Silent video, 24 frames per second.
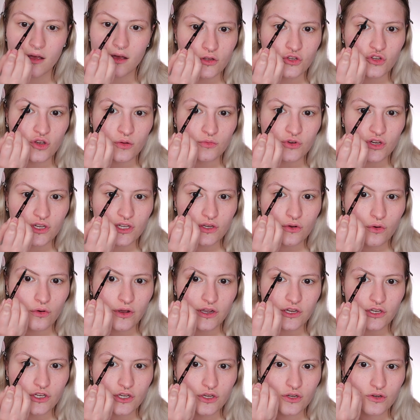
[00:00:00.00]
So I'm just
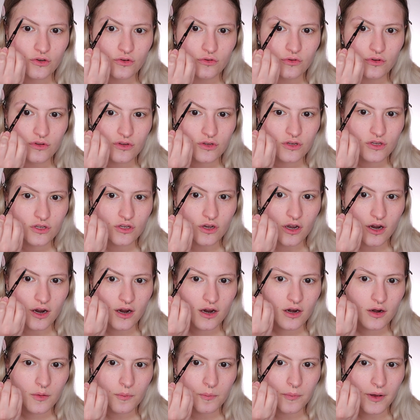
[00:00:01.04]
going to
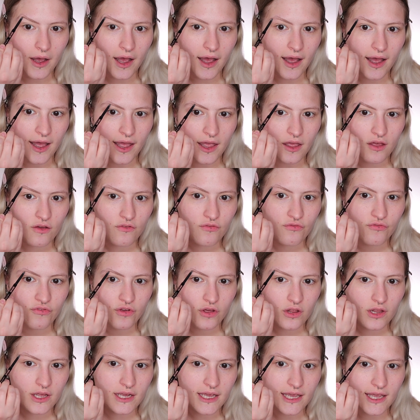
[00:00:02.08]
start by
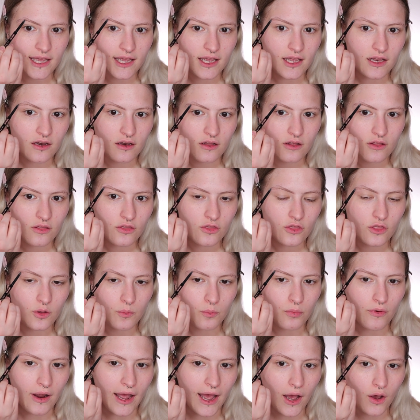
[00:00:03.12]
filling in the
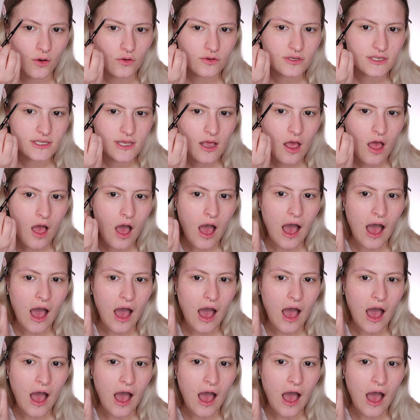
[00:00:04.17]
brows.